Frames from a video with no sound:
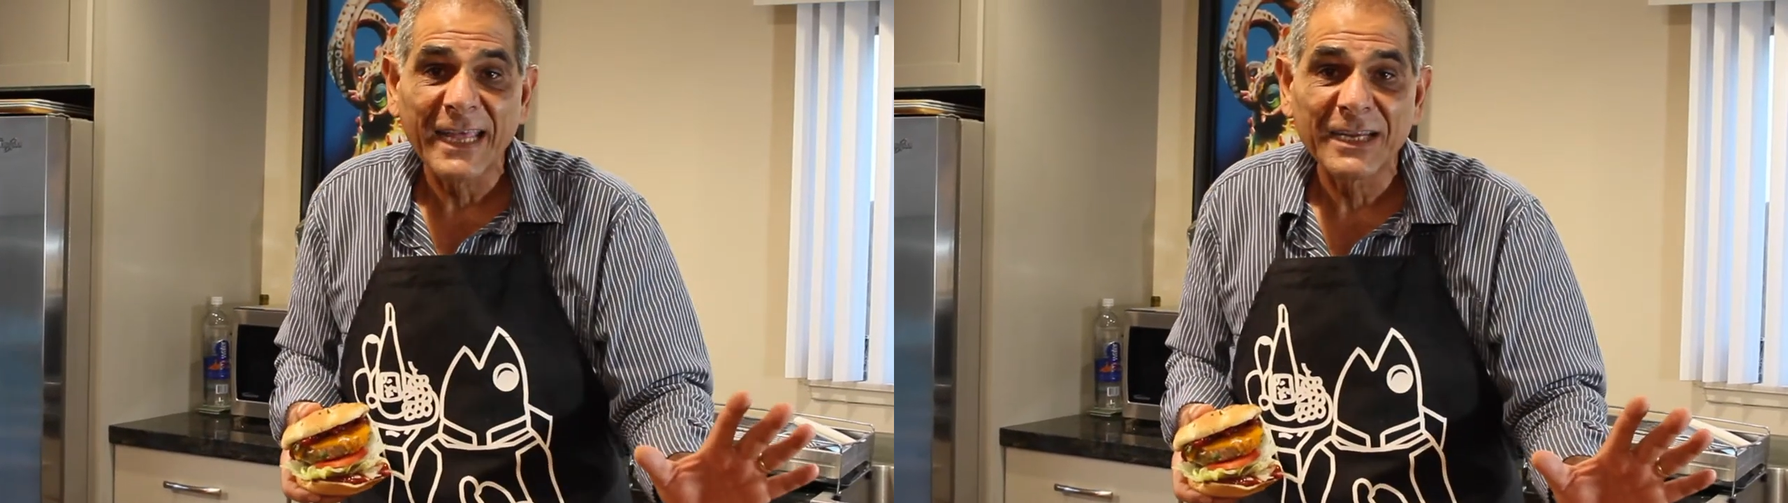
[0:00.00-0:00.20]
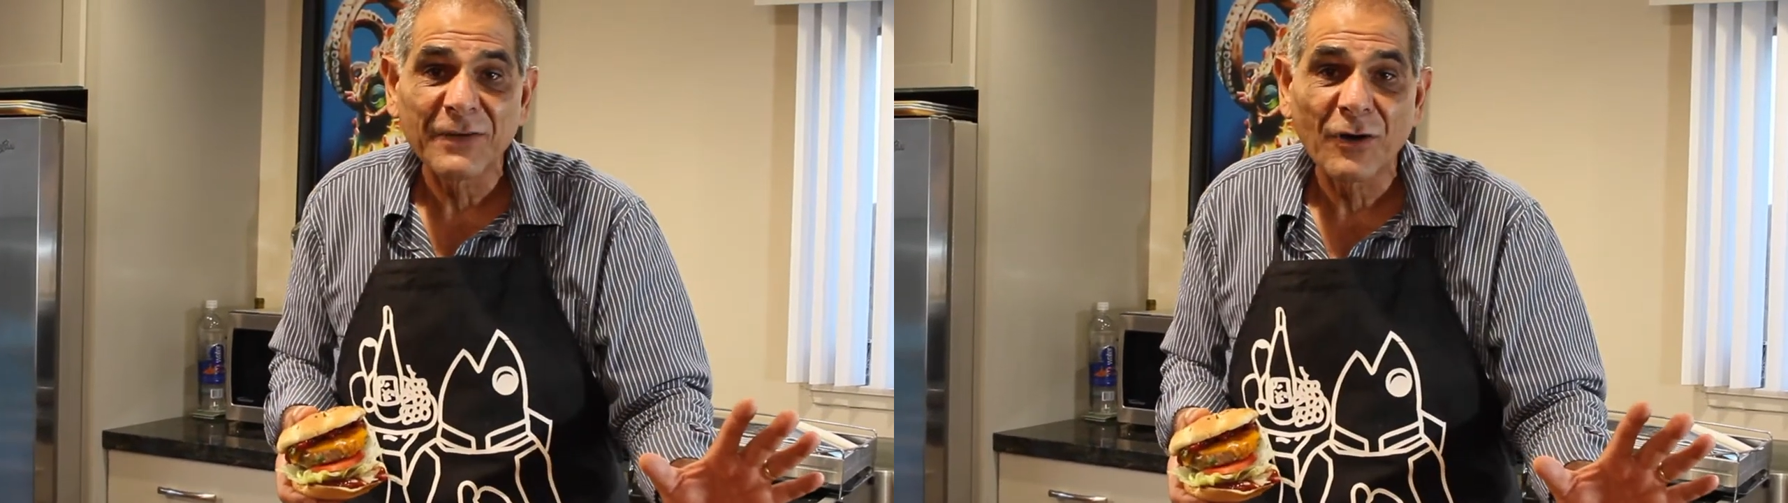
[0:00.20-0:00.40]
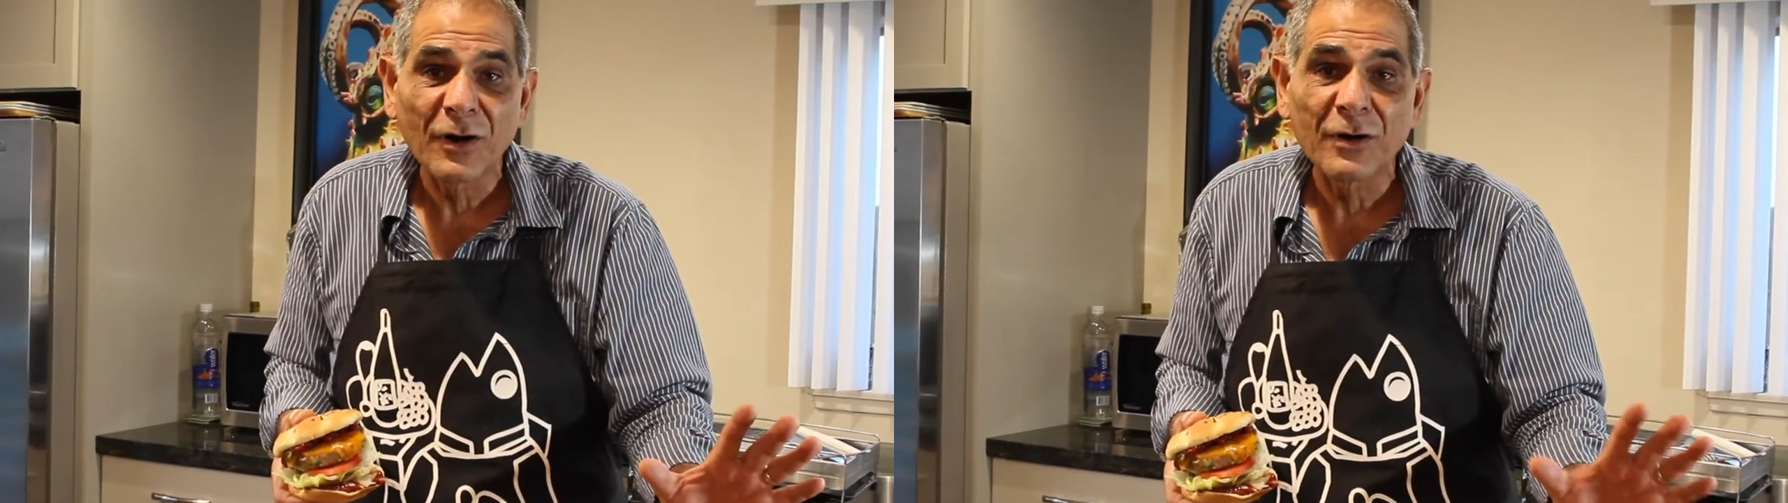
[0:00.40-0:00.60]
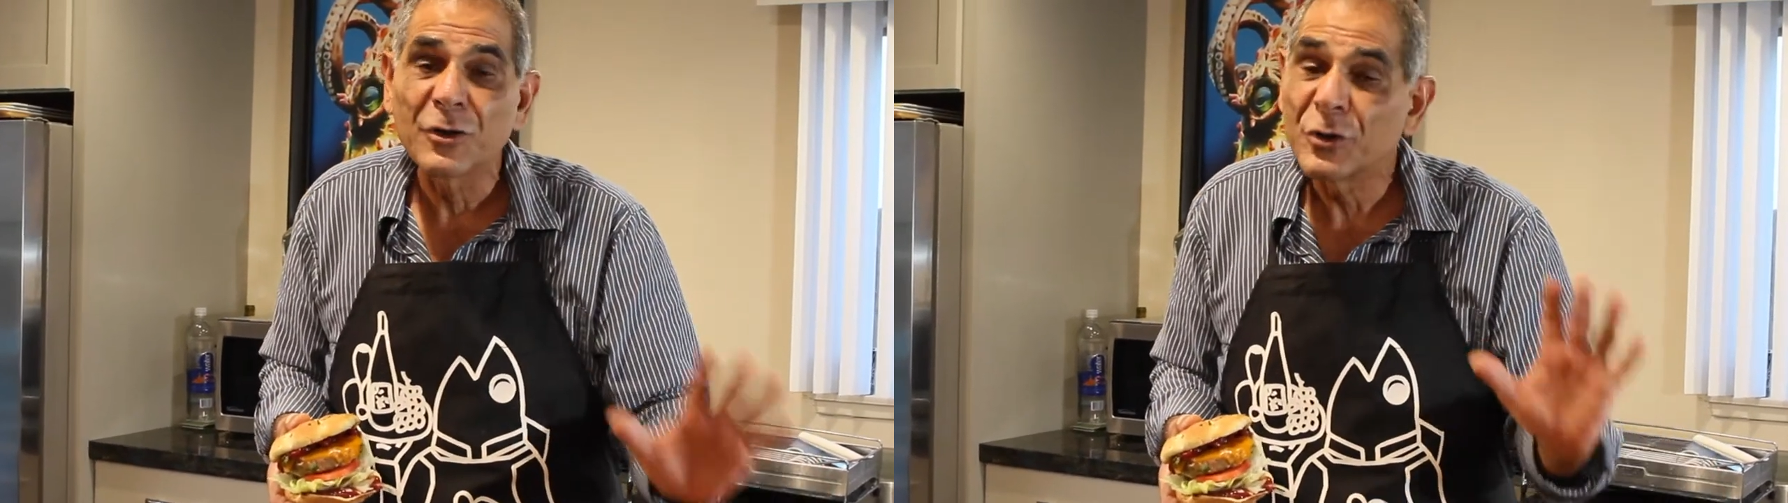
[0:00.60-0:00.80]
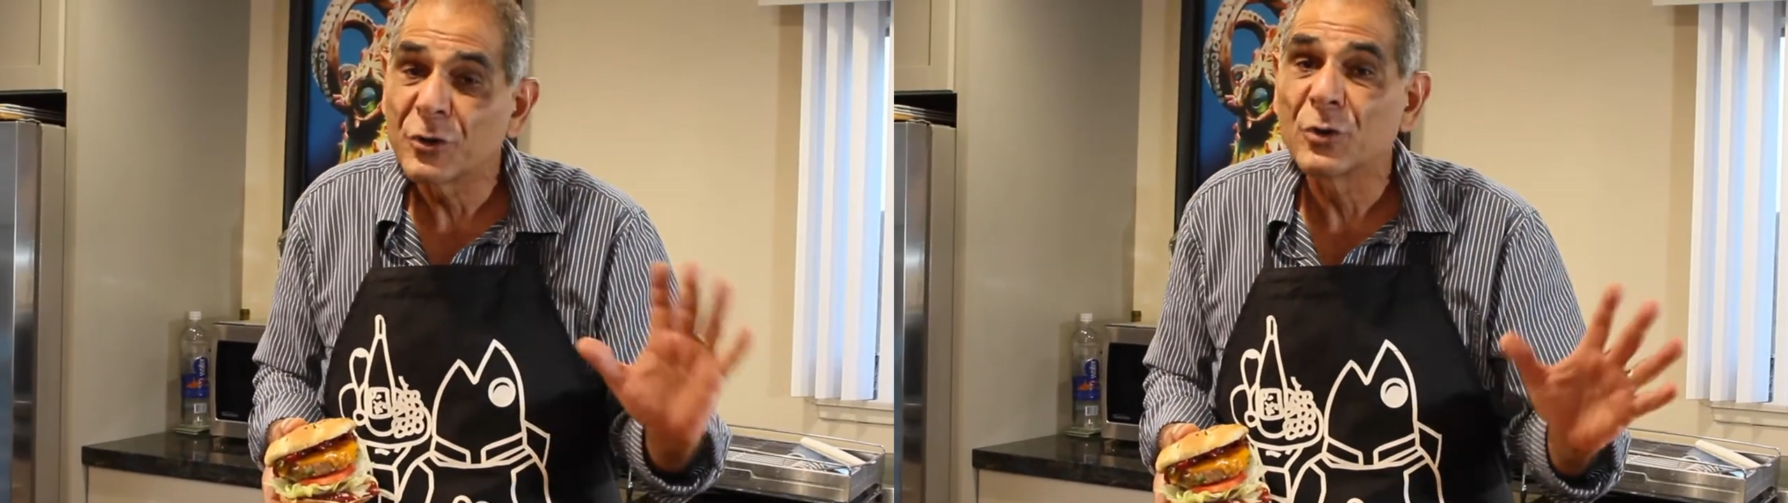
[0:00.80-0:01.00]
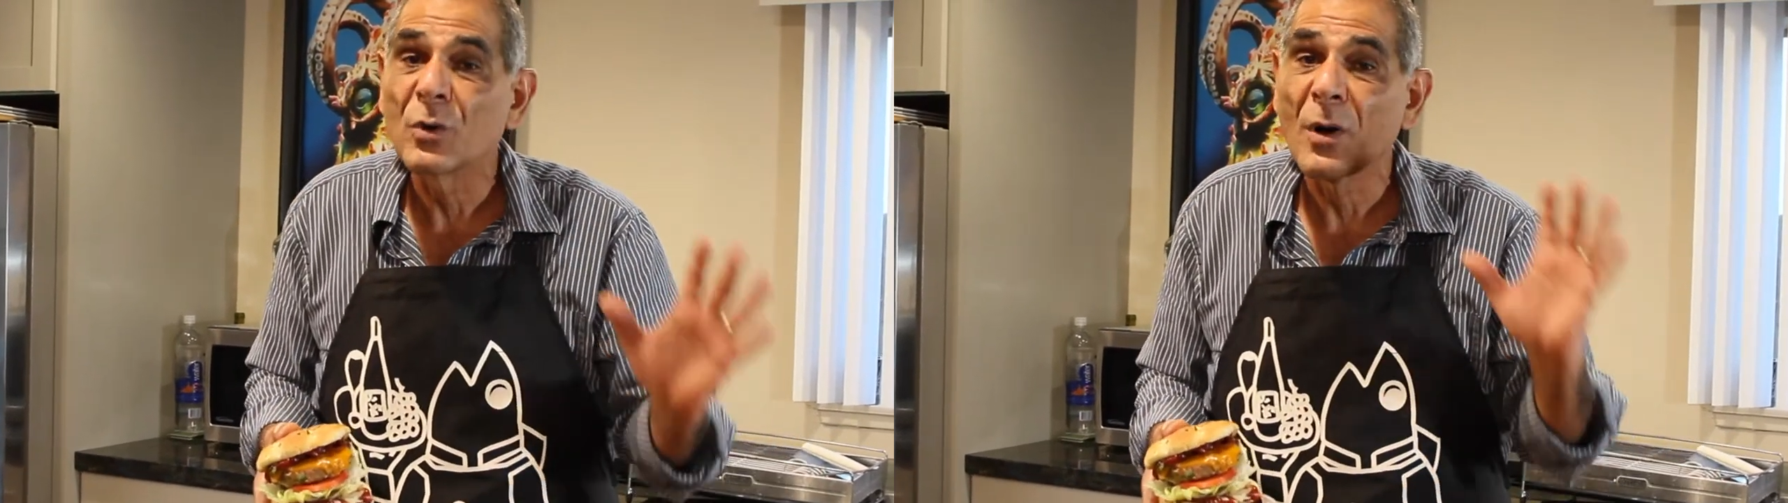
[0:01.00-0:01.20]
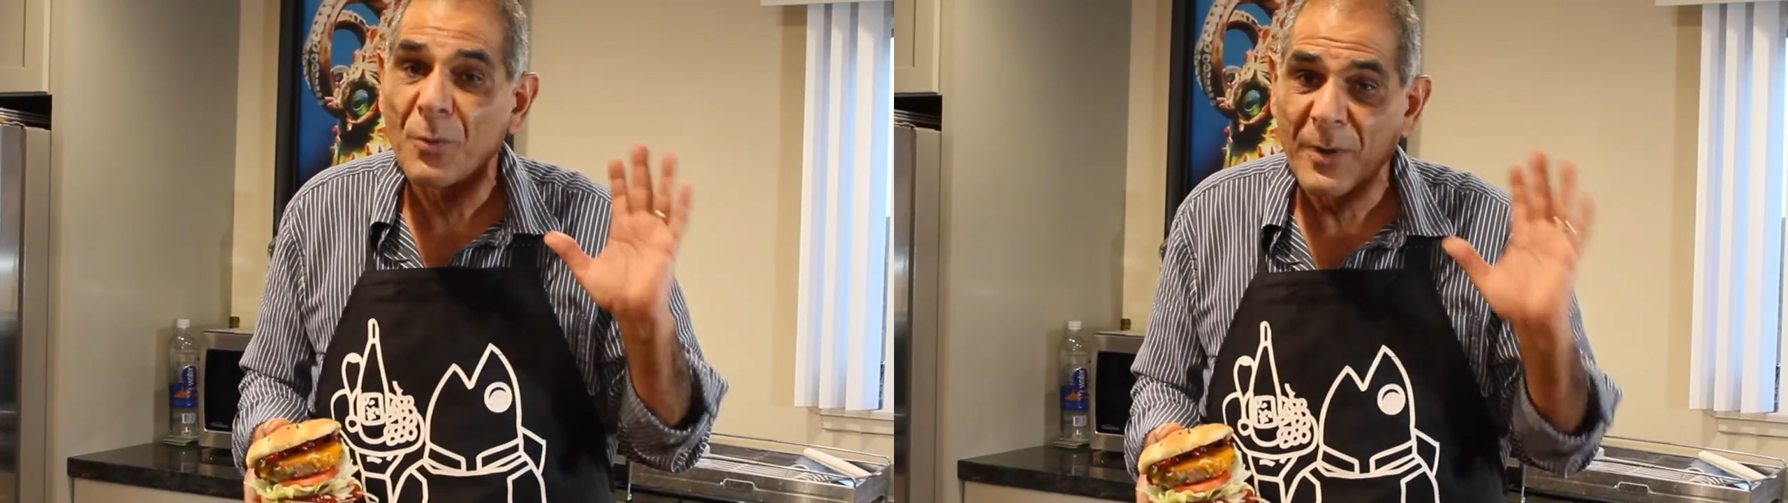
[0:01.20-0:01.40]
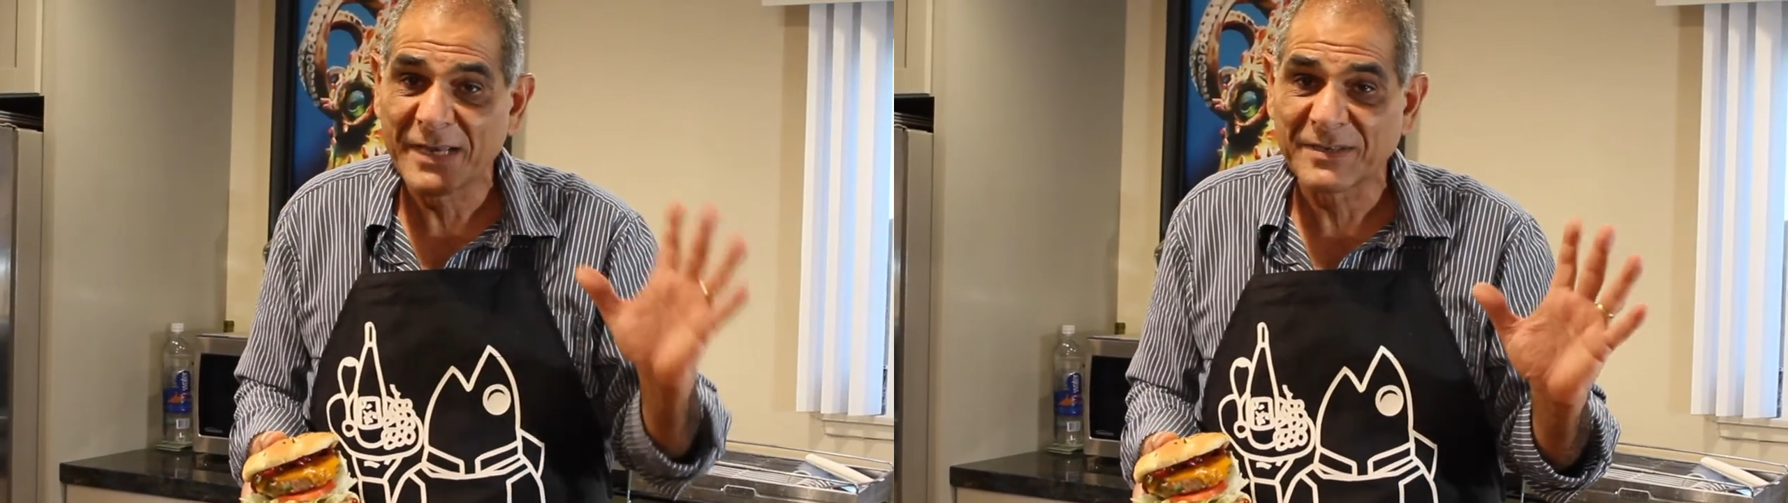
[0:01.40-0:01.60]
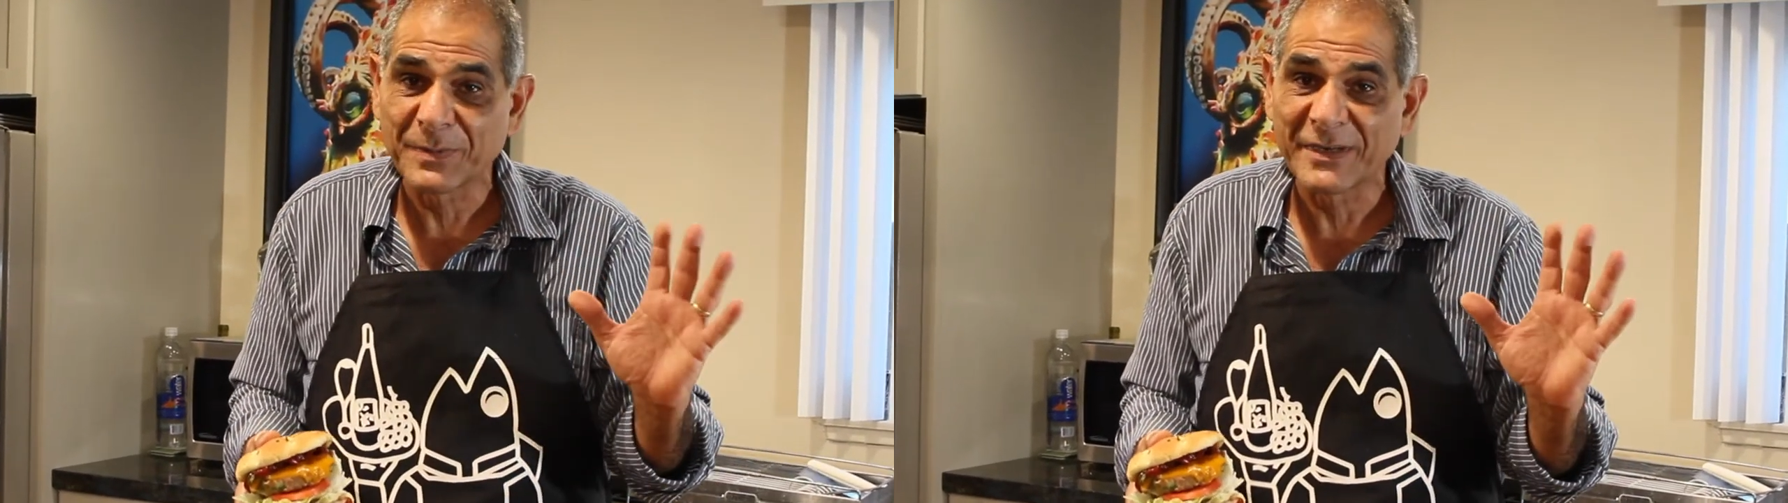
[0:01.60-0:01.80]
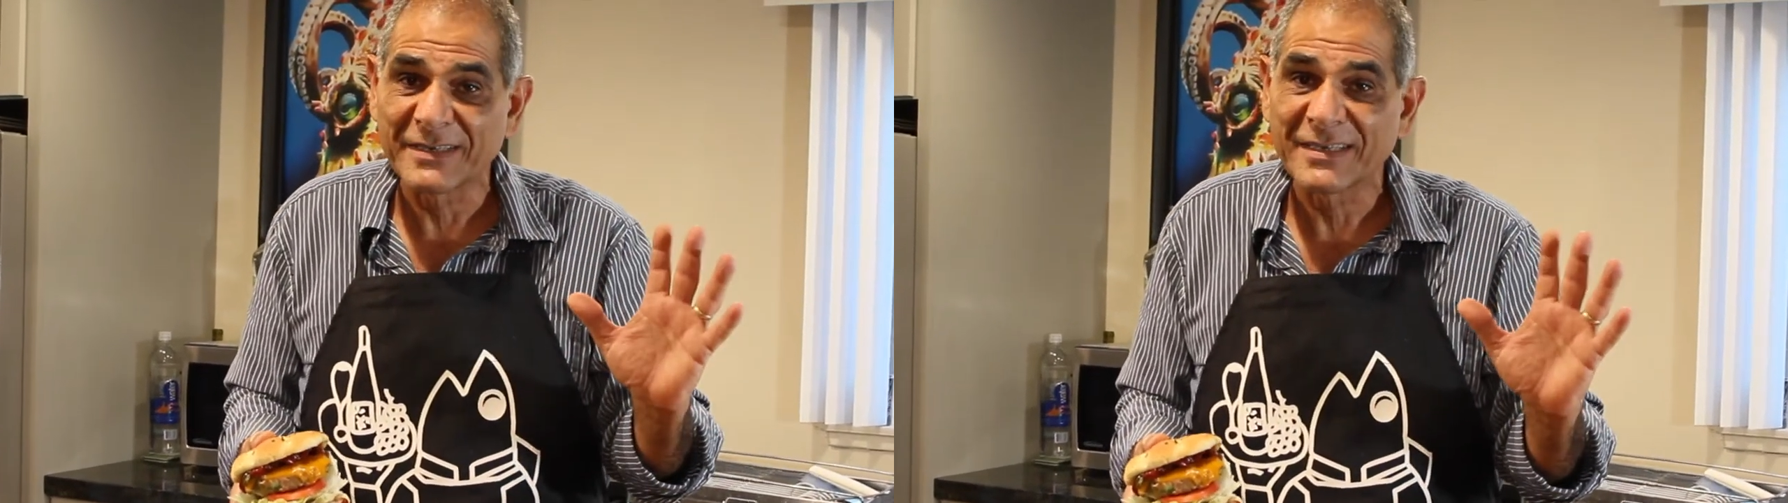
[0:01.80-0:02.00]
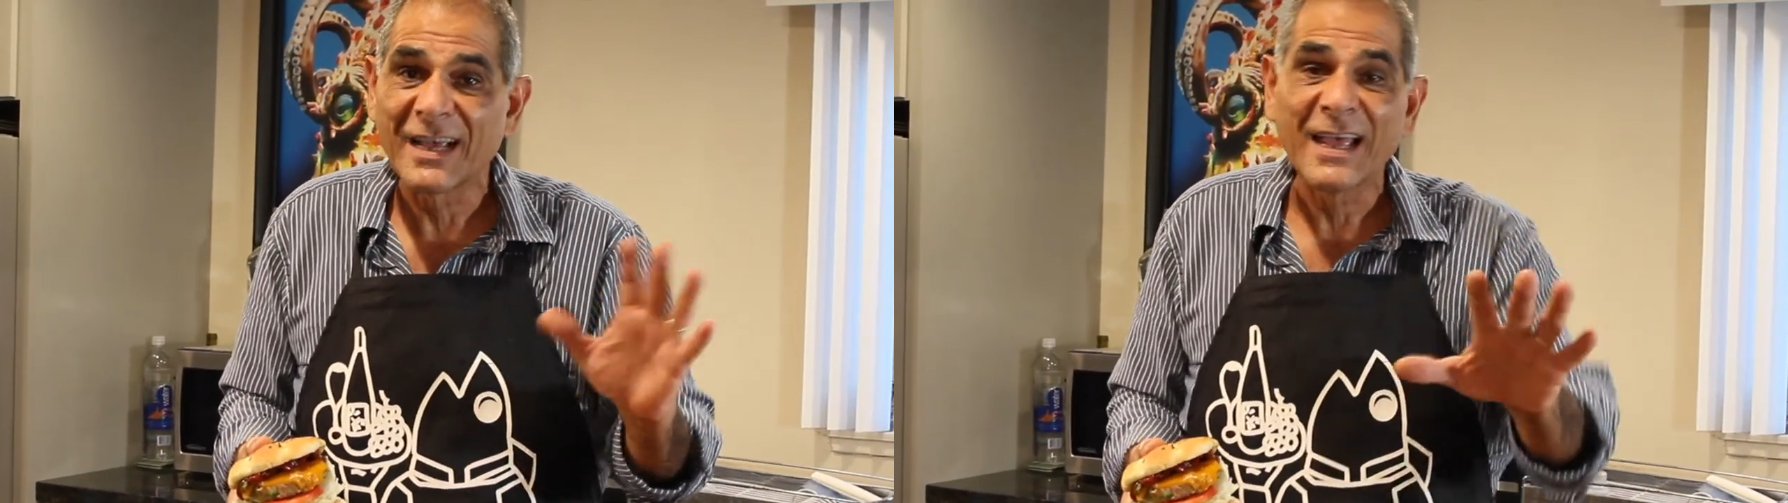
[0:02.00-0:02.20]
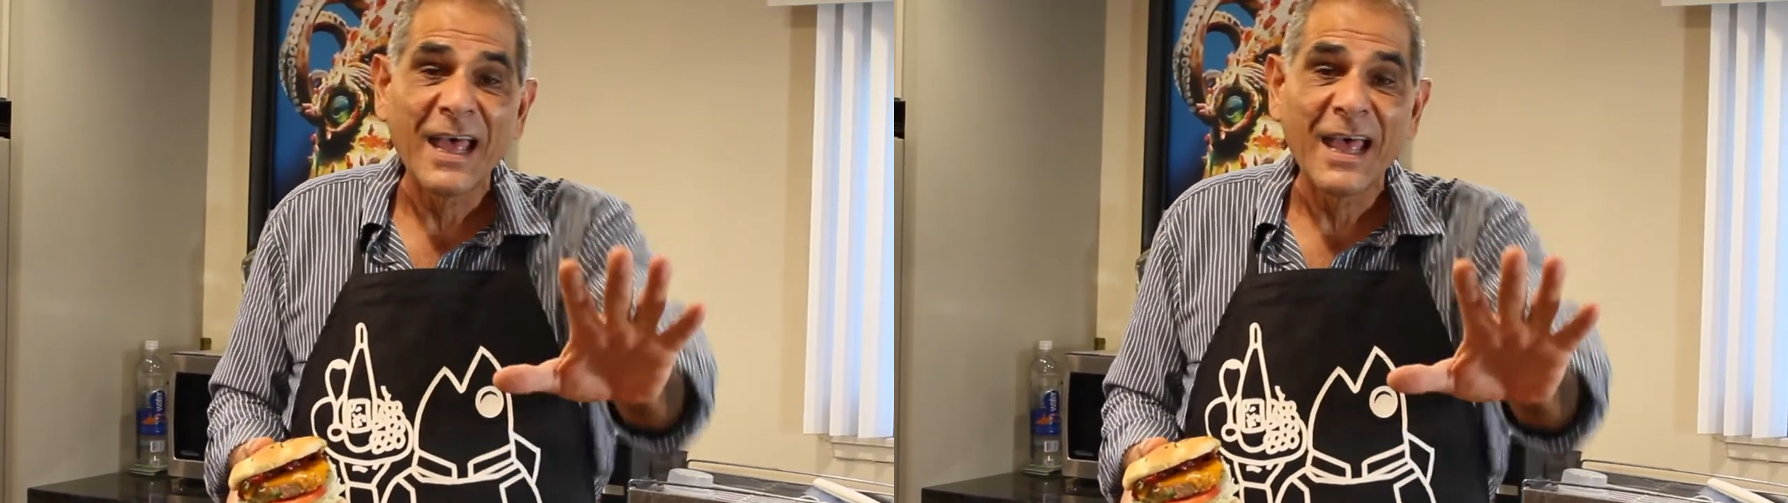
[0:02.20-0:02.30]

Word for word: any of our new recipes.